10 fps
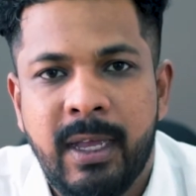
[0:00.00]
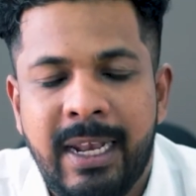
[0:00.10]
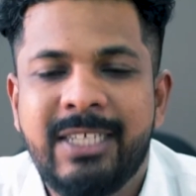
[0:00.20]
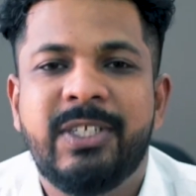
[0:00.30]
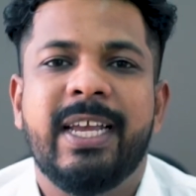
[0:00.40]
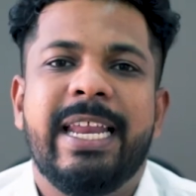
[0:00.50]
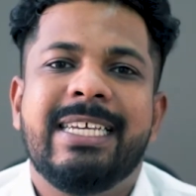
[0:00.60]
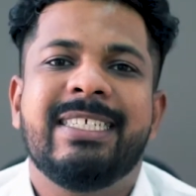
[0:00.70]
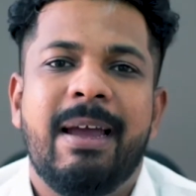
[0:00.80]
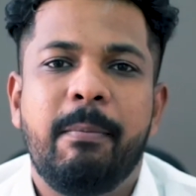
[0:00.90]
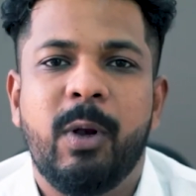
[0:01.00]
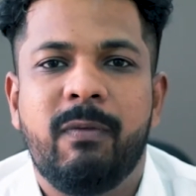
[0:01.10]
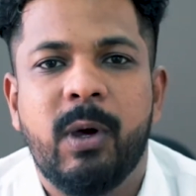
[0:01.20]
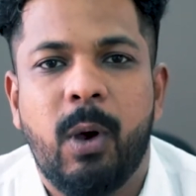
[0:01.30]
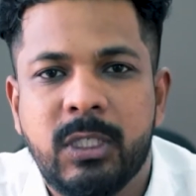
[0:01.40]
Let's take an example
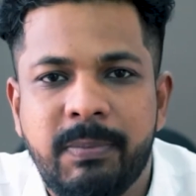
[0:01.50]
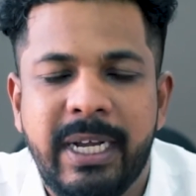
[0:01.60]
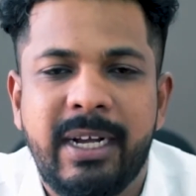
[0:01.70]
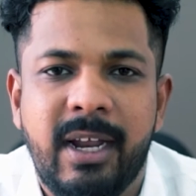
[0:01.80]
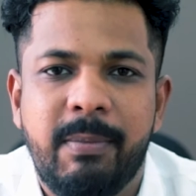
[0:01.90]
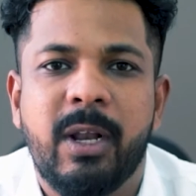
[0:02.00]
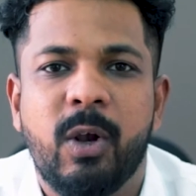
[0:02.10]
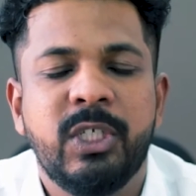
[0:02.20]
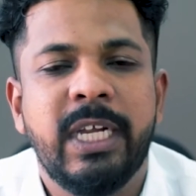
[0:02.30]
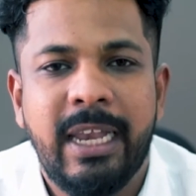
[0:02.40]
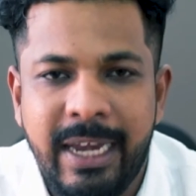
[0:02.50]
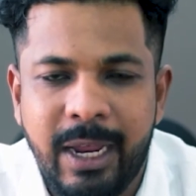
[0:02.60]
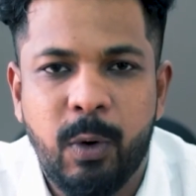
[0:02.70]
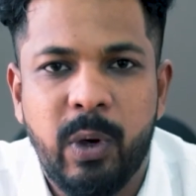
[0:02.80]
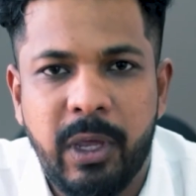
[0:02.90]
of a cosmetic dermatology
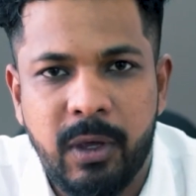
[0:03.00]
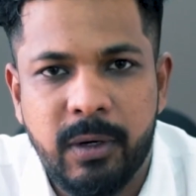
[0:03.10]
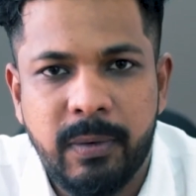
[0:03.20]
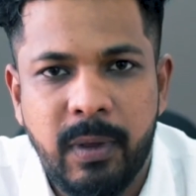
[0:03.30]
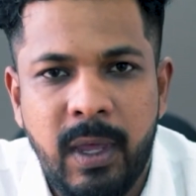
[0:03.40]
clinic over here.